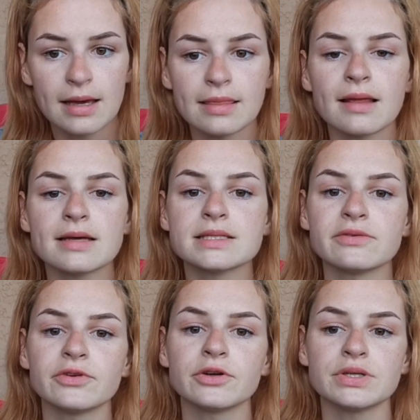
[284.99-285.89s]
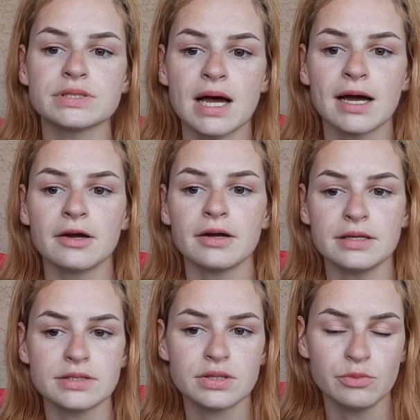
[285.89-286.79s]
unless if your desire
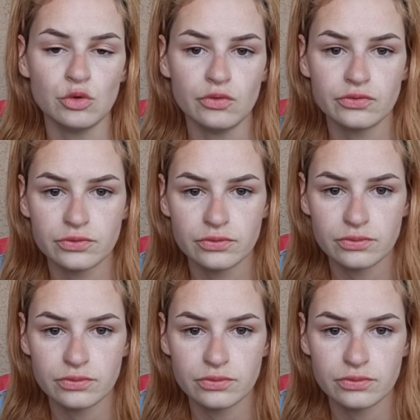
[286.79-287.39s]
is to move